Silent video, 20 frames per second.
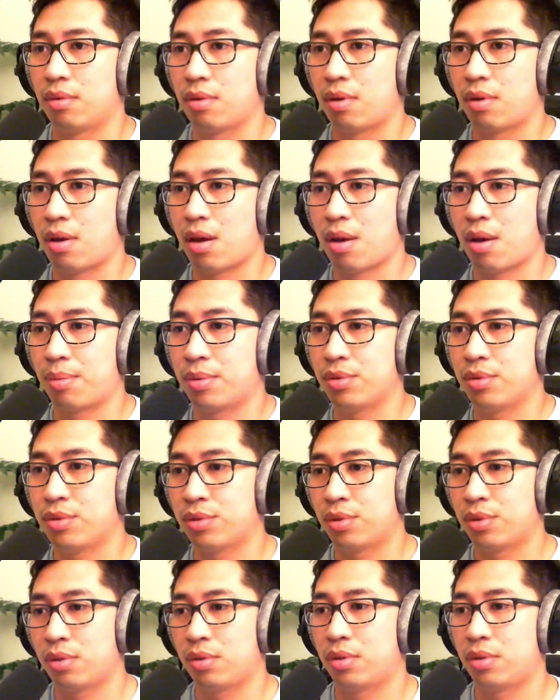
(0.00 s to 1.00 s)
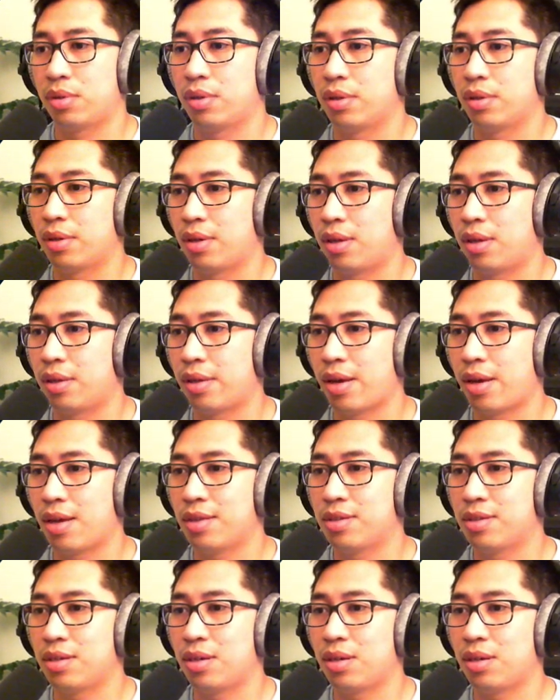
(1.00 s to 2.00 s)
app controller. It
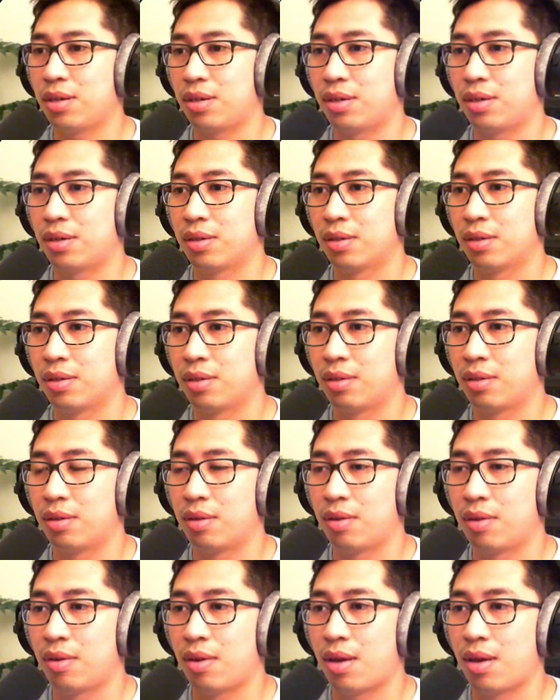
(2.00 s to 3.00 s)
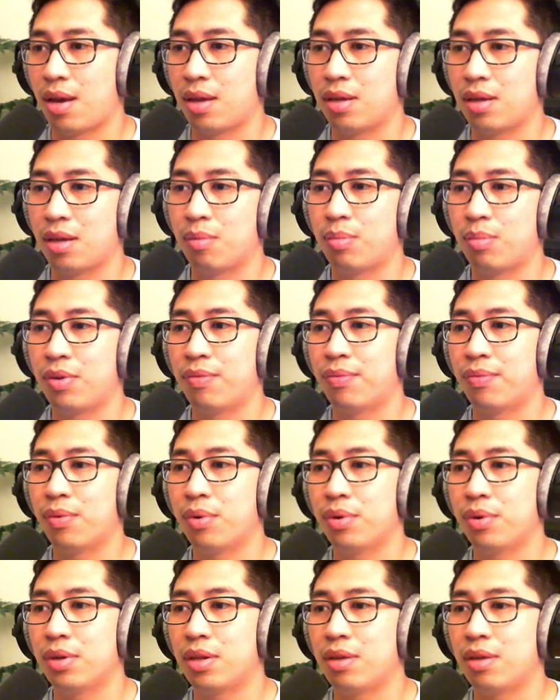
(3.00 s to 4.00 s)
lands here, and then
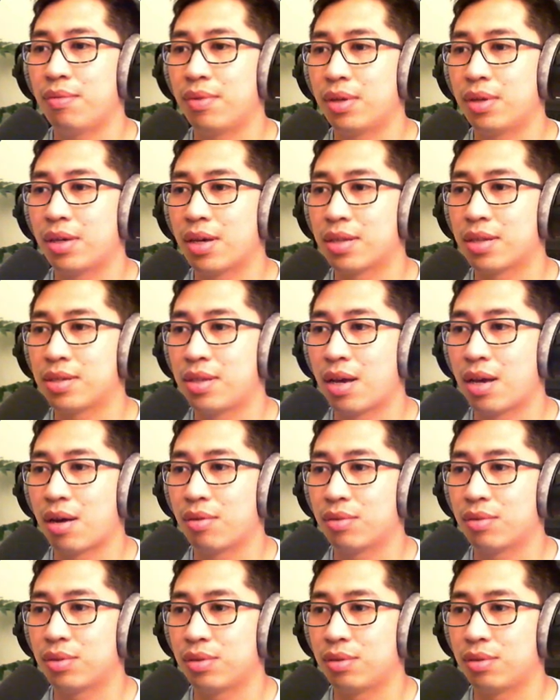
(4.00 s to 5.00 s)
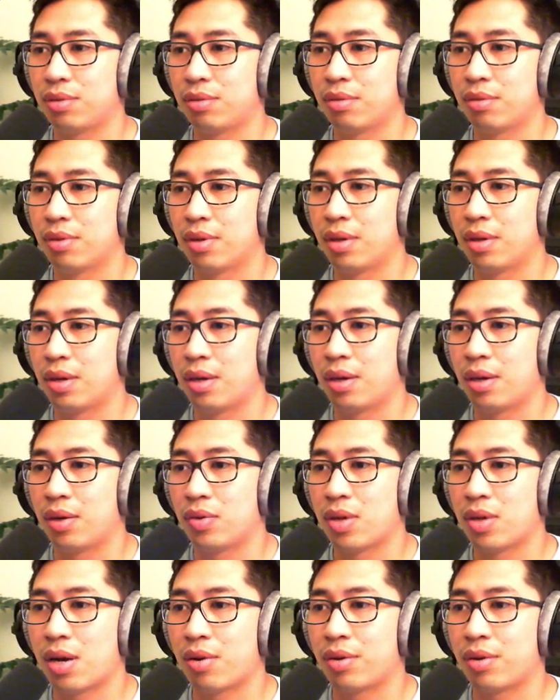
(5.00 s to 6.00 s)
before it even gets down
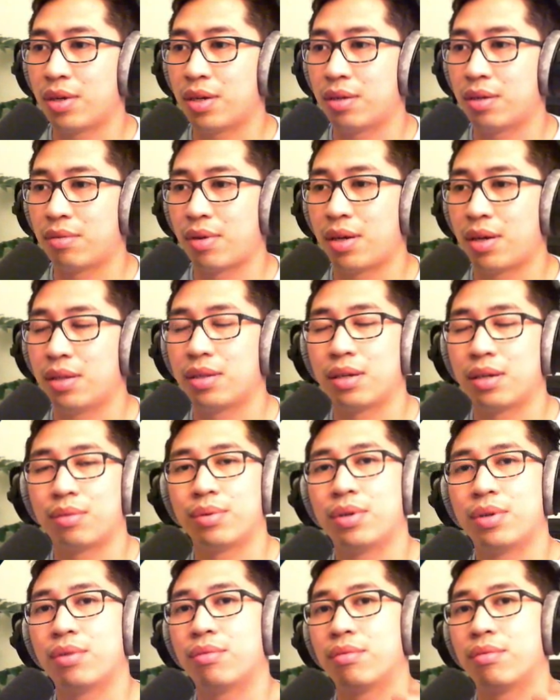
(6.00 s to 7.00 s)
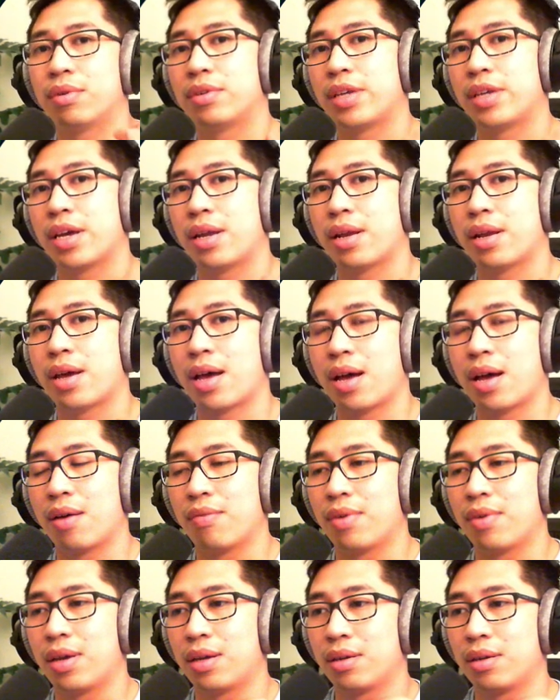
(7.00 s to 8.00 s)
here, right? Like we don't yet
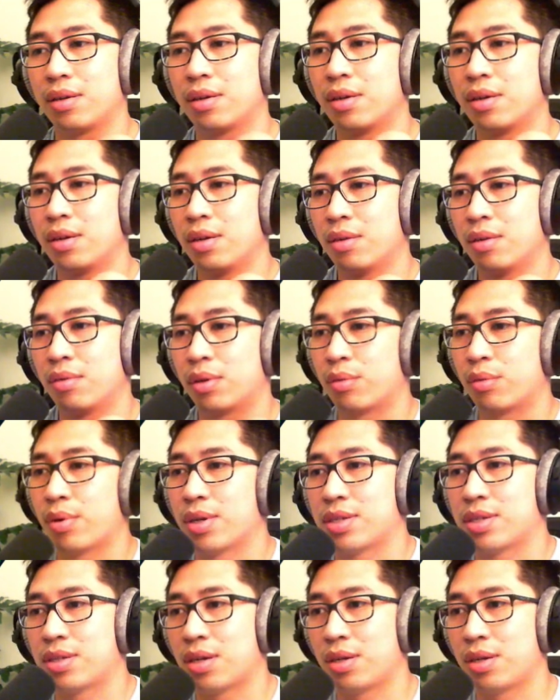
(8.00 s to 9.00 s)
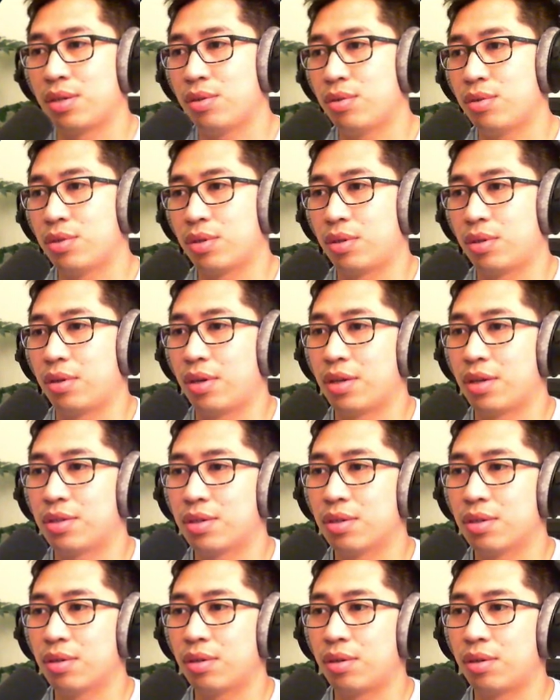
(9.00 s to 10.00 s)
have a request.user. It's
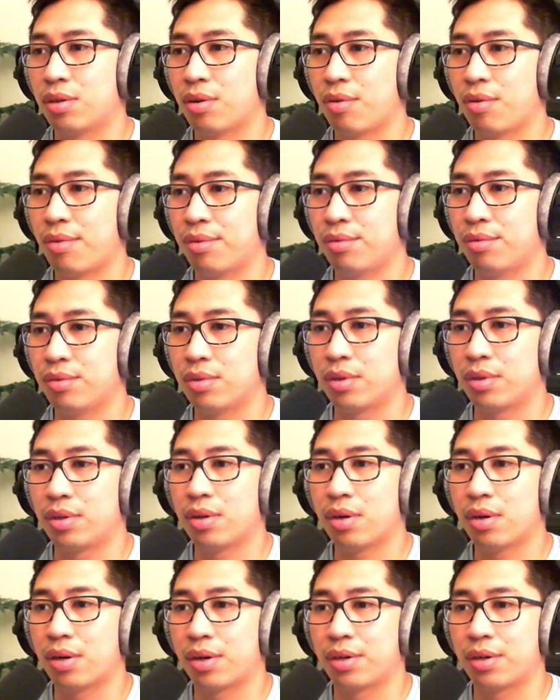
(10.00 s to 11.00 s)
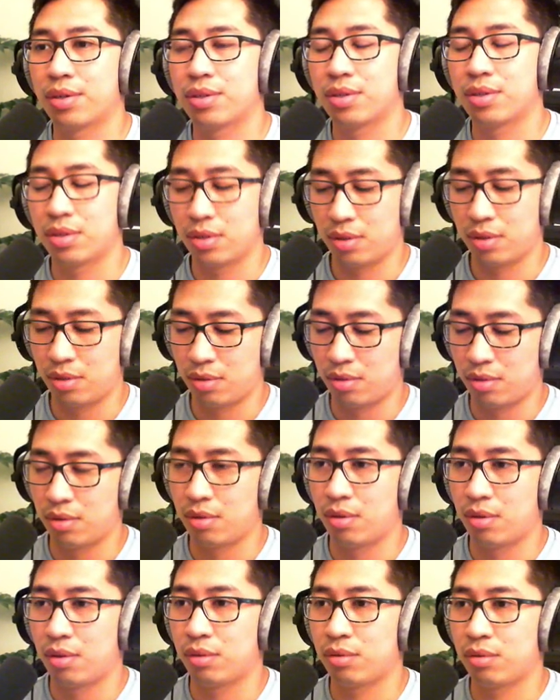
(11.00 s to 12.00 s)
gonna go through the guards
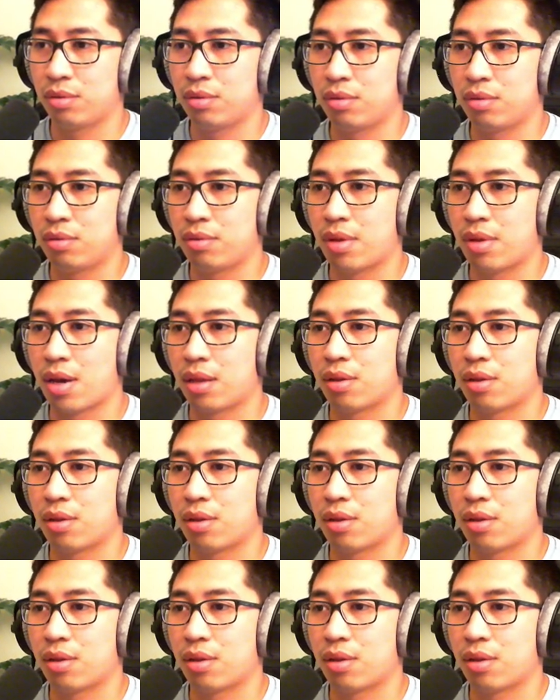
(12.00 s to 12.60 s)
to do that